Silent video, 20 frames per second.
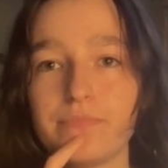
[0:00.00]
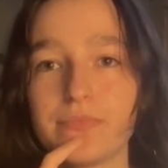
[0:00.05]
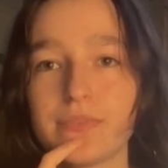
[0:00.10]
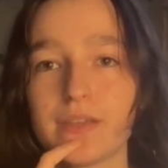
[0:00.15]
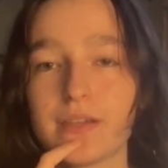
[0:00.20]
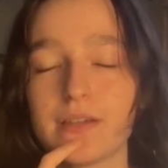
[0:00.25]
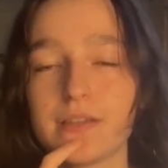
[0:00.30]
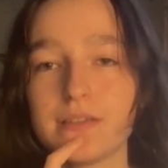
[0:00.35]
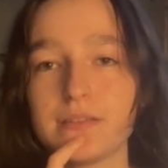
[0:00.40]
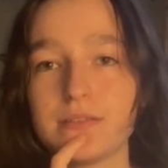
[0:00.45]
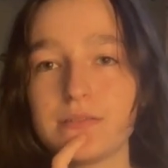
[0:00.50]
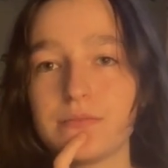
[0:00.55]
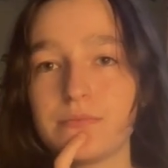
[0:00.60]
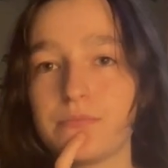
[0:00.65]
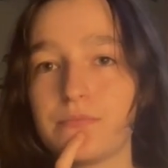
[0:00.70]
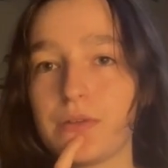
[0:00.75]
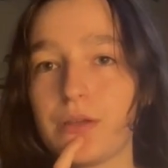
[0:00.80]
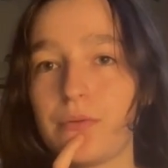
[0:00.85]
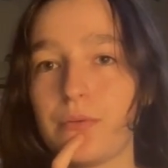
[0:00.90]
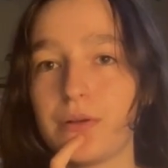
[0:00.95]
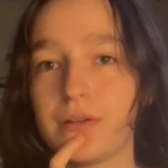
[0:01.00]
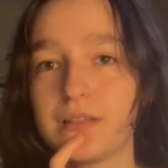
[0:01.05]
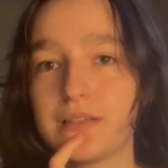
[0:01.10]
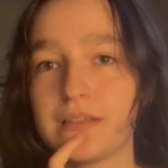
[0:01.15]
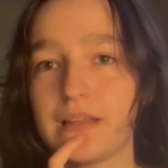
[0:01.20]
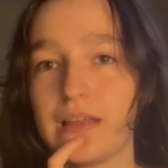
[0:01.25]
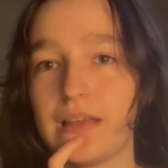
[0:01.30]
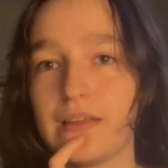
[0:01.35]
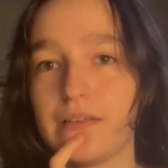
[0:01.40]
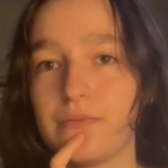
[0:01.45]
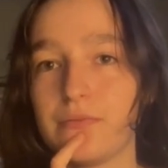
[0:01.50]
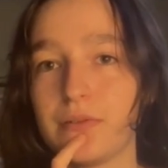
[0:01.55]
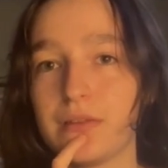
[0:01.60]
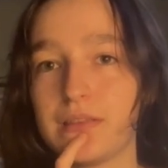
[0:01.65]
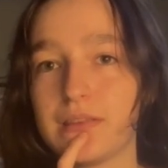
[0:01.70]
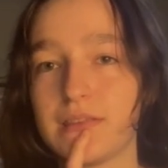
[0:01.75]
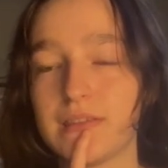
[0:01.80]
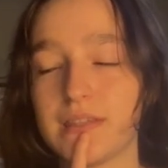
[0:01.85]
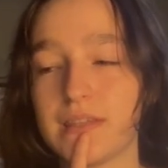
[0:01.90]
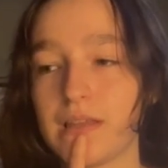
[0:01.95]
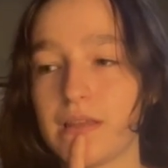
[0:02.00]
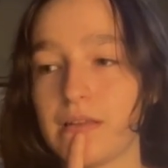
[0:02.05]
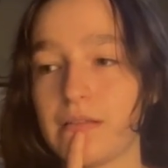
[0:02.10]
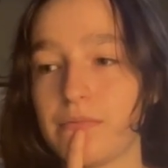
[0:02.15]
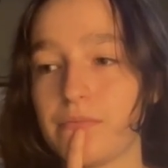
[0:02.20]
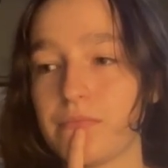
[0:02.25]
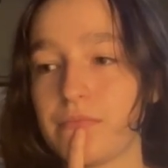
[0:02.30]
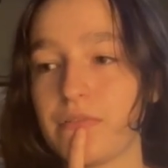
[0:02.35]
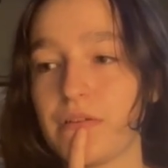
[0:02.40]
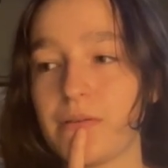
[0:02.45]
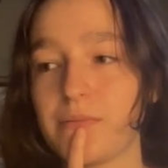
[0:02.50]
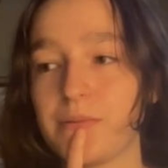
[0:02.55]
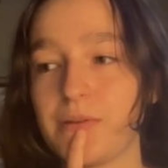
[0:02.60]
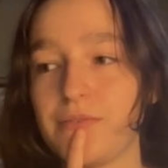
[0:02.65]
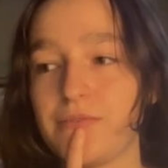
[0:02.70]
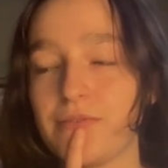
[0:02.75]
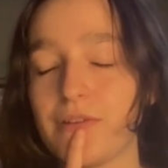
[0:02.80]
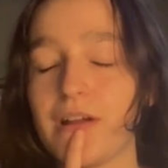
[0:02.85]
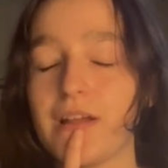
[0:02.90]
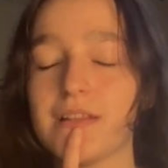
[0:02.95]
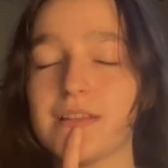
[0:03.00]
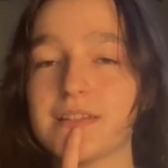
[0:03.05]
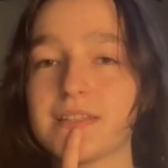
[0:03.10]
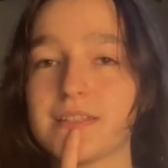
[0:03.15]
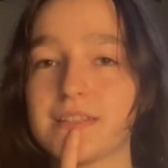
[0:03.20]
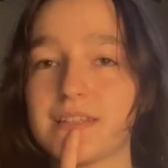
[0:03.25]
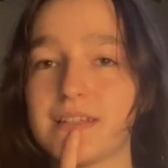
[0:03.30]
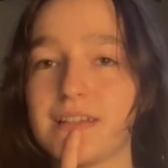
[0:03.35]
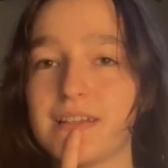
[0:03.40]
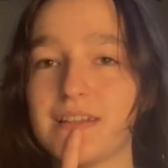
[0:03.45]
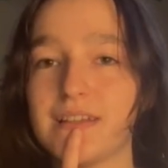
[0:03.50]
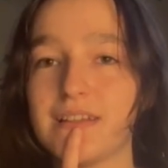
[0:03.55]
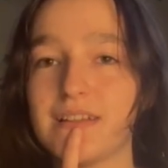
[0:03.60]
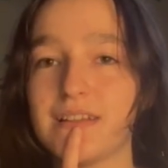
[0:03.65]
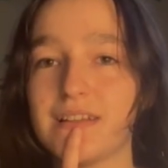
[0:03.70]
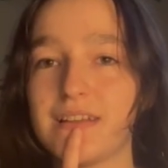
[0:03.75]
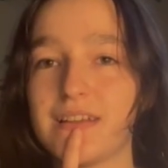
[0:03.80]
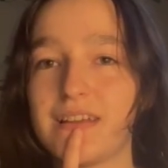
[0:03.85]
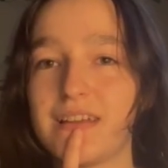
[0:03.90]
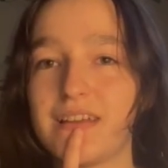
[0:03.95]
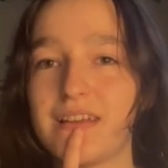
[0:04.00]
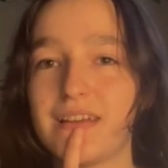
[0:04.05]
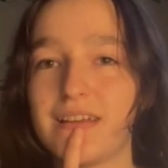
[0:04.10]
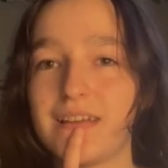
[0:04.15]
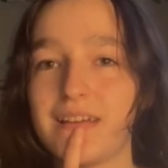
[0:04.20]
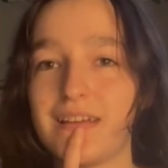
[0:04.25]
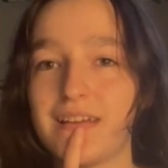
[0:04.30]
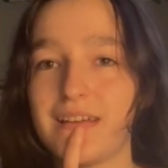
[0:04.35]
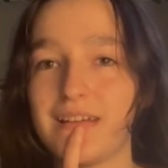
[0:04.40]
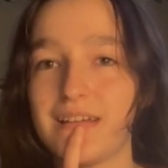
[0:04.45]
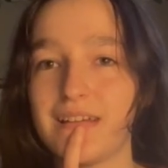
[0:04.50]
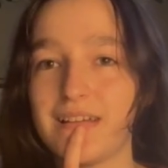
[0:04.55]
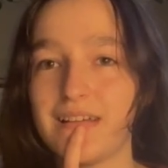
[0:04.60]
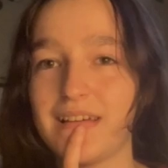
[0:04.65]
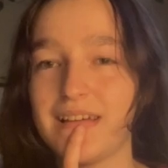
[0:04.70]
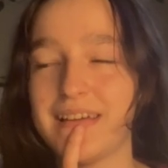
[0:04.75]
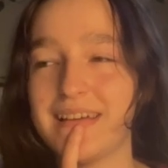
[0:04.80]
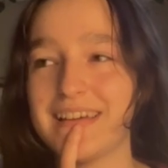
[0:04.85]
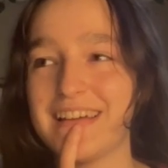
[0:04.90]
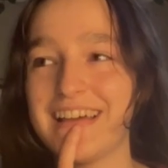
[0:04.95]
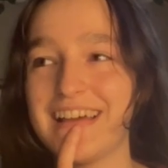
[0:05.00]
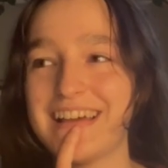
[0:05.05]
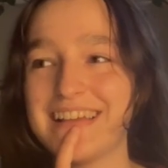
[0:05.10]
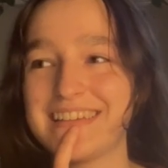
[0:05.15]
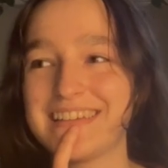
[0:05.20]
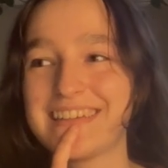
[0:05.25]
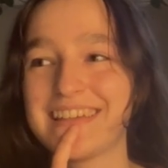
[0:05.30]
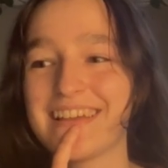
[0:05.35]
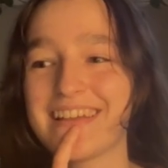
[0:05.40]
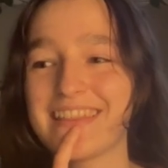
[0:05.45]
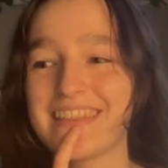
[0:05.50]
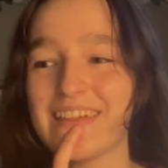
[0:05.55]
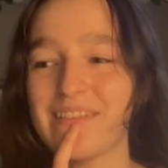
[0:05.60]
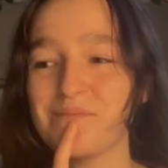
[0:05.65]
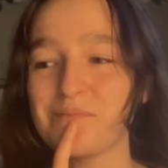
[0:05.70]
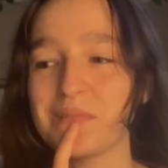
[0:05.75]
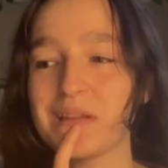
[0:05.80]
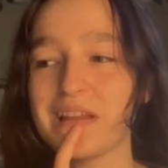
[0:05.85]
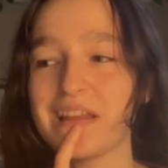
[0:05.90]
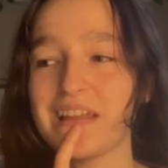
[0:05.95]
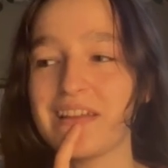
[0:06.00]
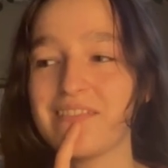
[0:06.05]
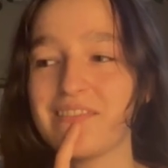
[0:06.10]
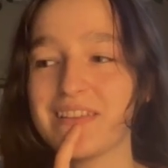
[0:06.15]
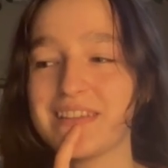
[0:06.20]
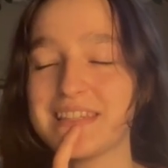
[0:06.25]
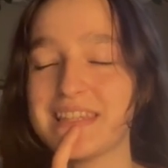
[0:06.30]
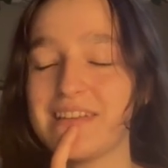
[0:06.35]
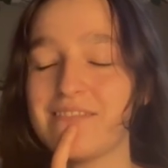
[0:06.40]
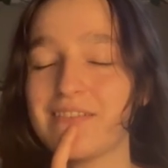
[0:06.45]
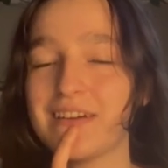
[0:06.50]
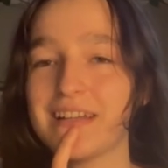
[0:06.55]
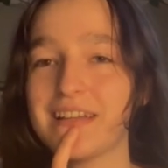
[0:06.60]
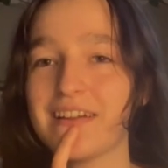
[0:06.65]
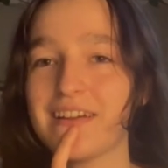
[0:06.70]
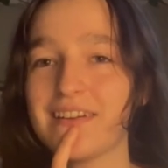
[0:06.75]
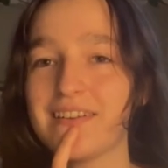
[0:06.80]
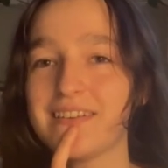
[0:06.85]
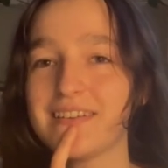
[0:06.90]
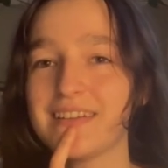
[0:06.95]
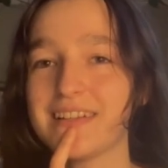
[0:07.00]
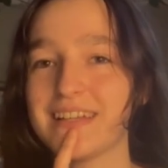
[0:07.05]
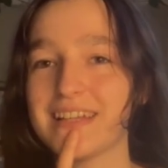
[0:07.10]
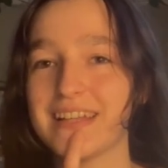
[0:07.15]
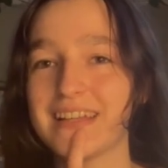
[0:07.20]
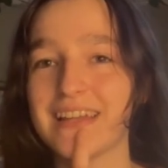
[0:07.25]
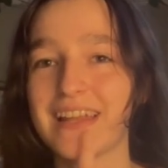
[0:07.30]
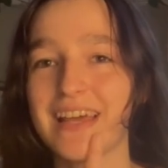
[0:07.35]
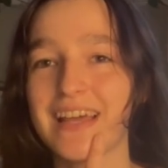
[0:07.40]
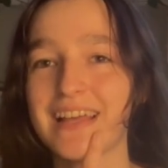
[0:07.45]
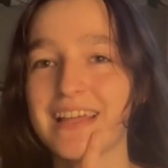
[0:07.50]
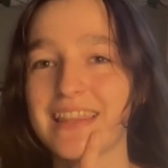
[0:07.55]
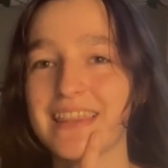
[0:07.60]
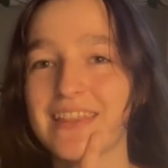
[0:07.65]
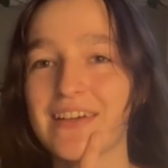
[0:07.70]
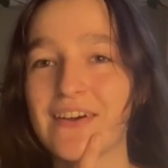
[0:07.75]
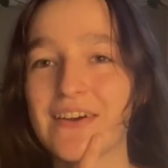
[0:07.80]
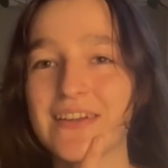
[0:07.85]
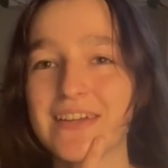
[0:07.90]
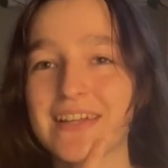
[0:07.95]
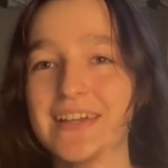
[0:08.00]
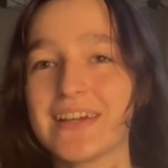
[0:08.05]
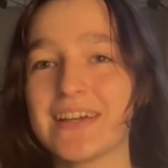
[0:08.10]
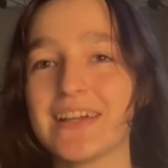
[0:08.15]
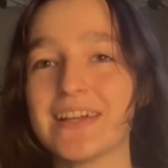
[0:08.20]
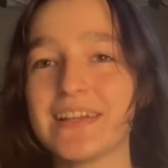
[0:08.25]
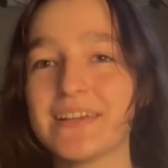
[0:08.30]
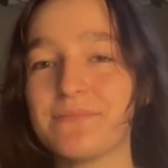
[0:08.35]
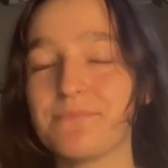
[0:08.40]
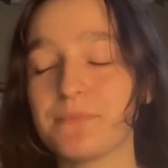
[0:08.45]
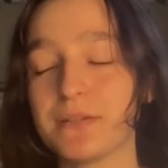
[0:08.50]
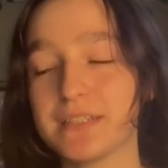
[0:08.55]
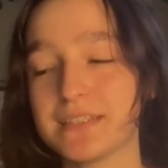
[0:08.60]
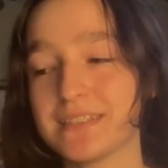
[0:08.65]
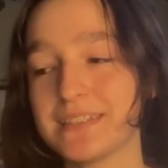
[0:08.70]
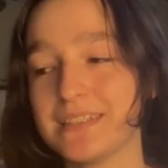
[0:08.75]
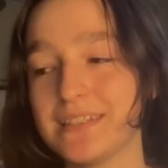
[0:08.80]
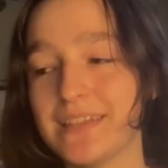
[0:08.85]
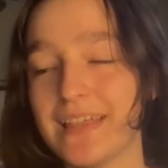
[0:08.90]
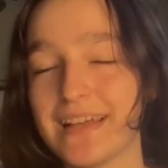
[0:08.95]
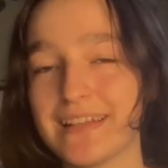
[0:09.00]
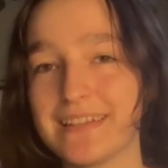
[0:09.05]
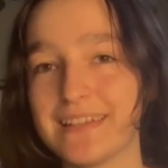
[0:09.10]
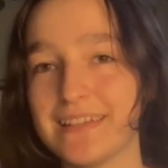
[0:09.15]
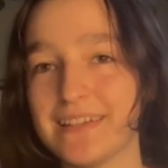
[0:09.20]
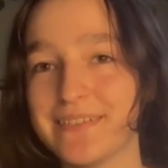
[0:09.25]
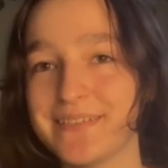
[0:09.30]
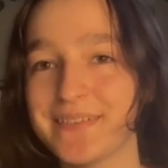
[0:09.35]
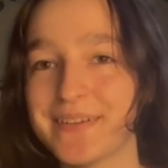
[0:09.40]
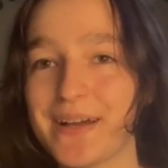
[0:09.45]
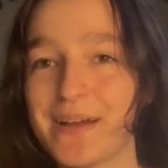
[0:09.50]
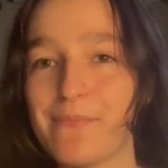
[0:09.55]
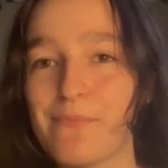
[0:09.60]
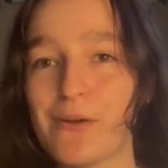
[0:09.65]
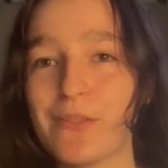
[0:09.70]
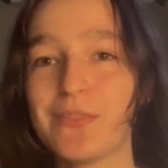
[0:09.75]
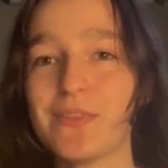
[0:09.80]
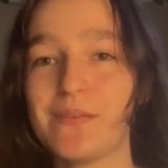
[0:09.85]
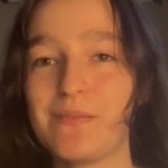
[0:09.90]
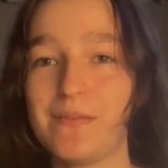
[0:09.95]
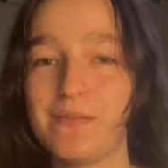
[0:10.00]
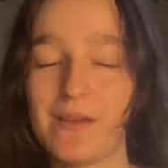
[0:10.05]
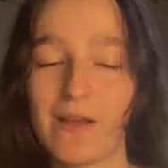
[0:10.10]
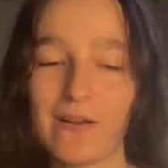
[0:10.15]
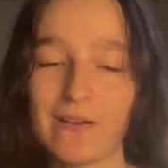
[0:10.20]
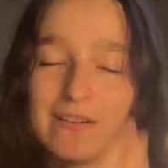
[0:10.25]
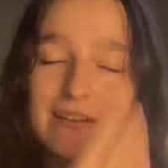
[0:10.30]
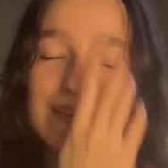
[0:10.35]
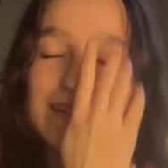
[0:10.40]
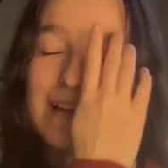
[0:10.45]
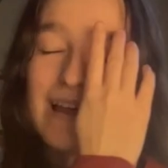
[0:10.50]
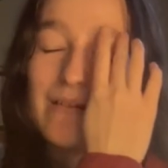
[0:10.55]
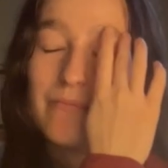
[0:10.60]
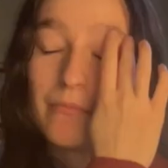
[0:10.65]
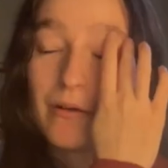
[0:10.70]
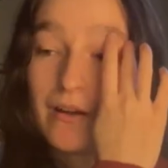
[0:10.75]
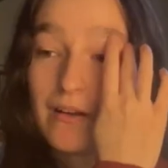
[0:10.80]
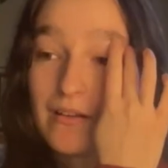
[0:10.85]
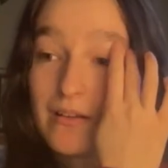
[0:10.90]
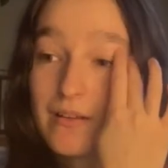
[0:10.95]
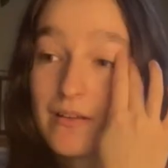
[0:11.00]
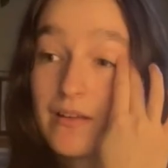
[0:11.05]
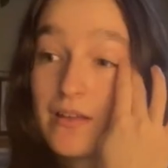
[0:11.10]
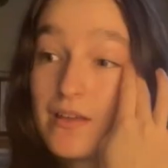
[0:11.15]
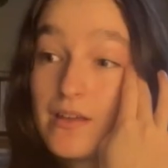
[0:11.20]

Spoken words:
because we were staying with some family friends, and I saw them knitting with sequin yarn, and I thought I must do that too. I bought the yarn in Denmark.